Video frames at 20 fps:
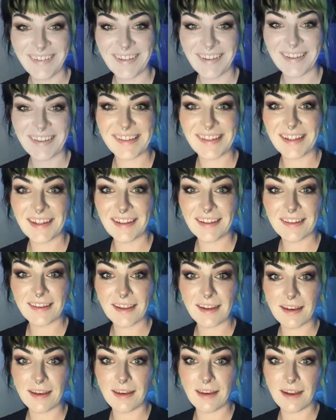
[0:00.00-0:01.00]
Because it is
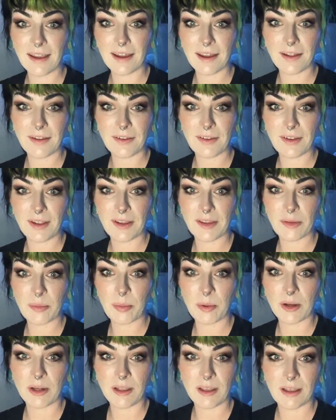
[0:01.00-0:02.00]
not as
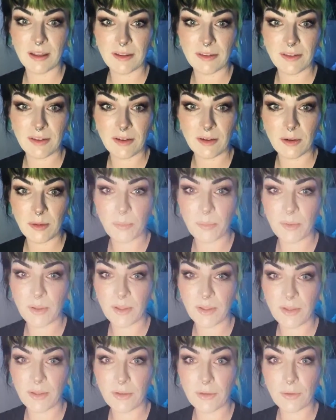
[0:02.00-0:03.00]
pretty as here,
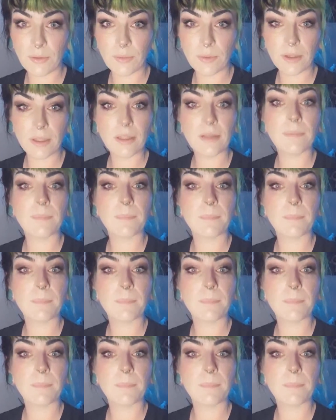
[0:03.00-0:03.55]
but you know what?